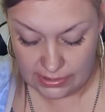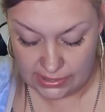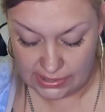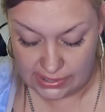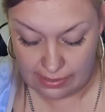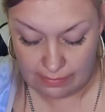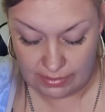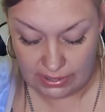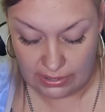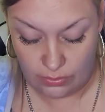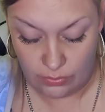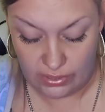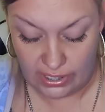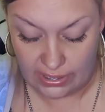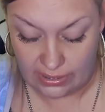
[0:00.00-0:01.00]
to somebody
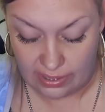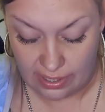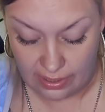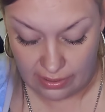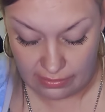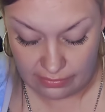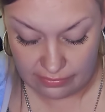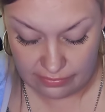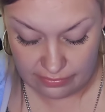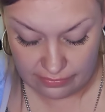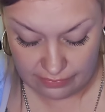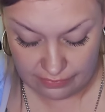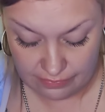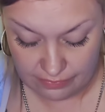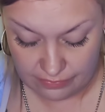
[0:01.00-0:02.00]
who they love.
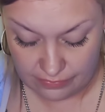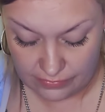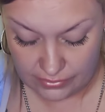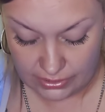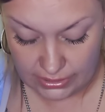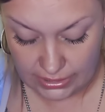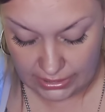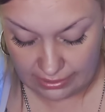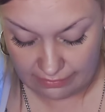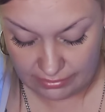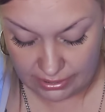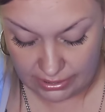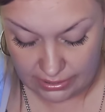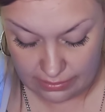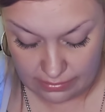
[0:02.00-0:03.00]
King
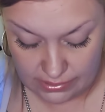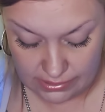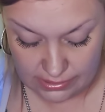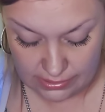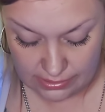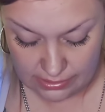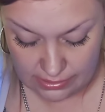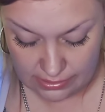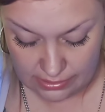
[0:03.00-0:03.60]
of Cups.